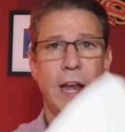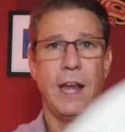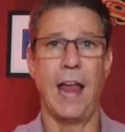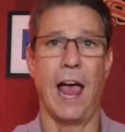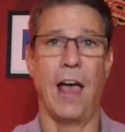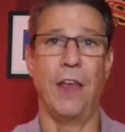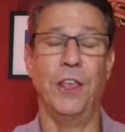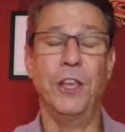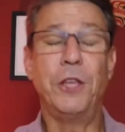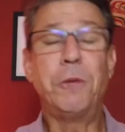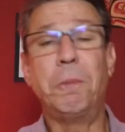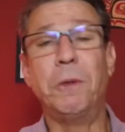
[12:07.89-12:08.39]

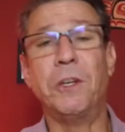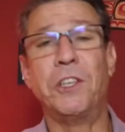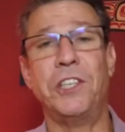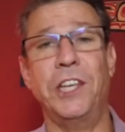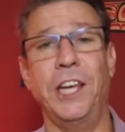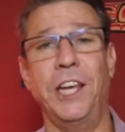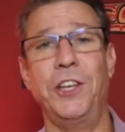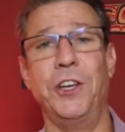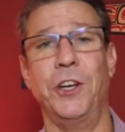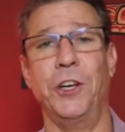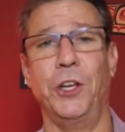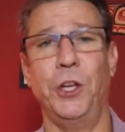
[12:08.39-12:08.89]
Now this
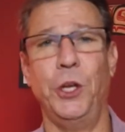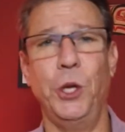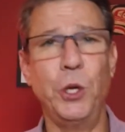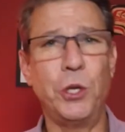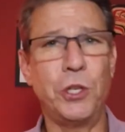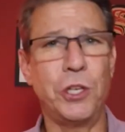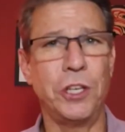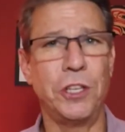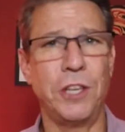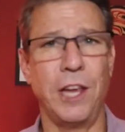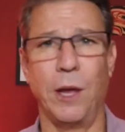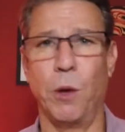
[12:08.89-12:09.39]
procedure
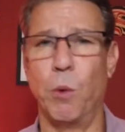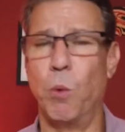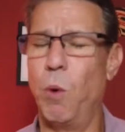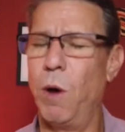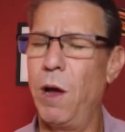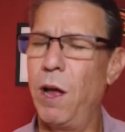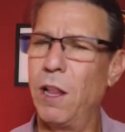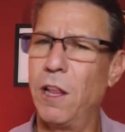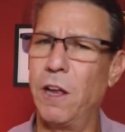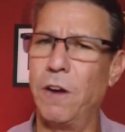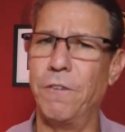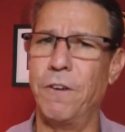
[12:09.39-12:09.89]
used to take
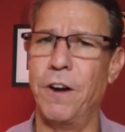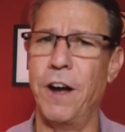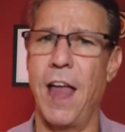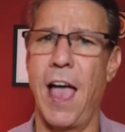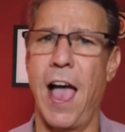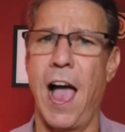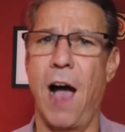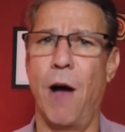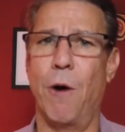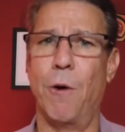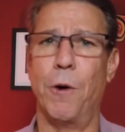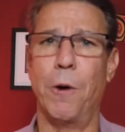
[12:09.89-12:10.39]
well over an
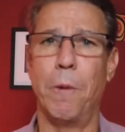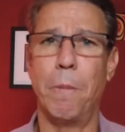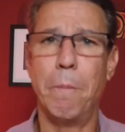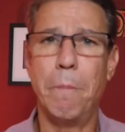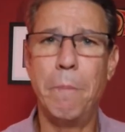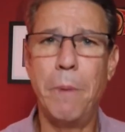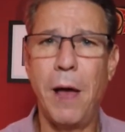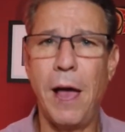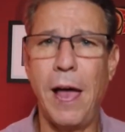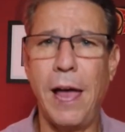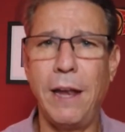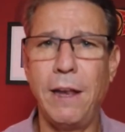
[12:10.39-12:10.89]
hour,
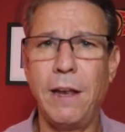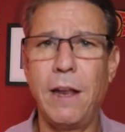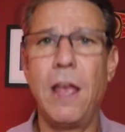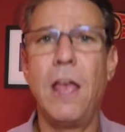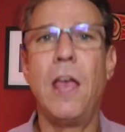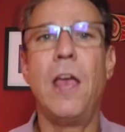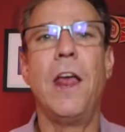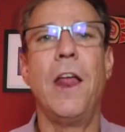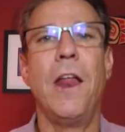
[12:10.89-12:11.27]
but